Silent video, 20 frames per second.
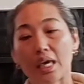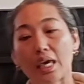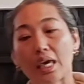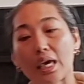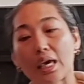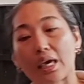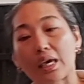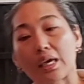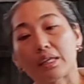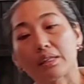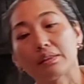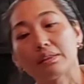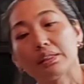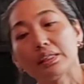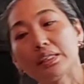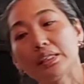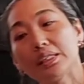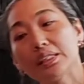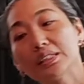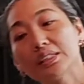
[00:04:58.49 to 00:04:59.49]
and
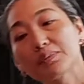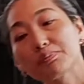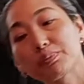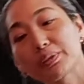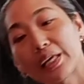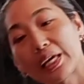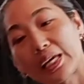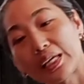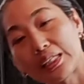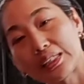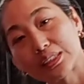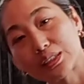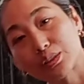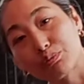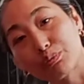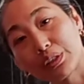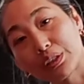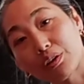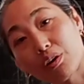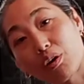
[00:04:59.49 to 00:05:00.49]
these place
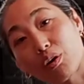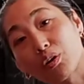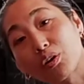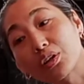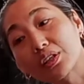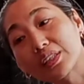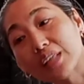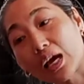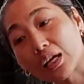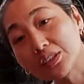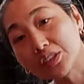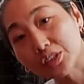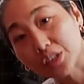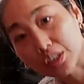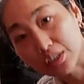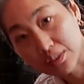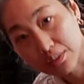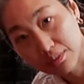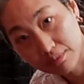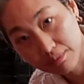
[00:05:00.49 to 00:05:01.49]
we call
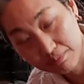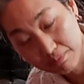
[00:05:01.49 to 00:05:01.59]
tanjan,